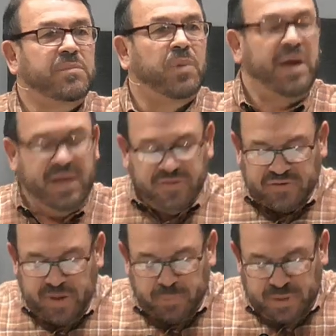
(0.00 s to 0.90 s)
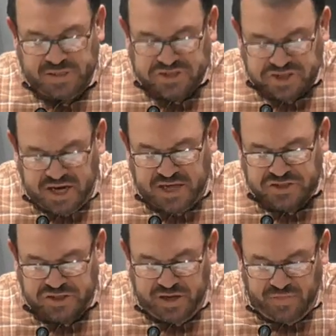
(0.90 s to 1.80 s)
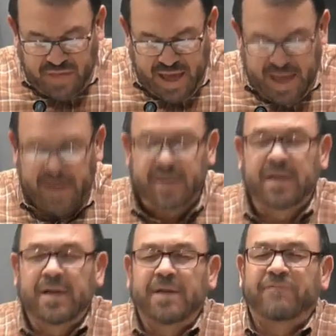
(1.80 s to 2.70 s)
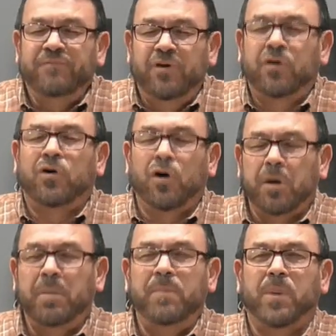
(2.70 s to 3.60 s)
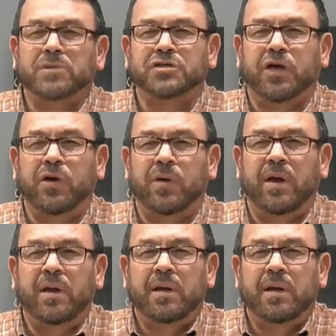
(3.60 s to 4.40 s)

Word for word: But he is simply teaching that you're going to be persecuted.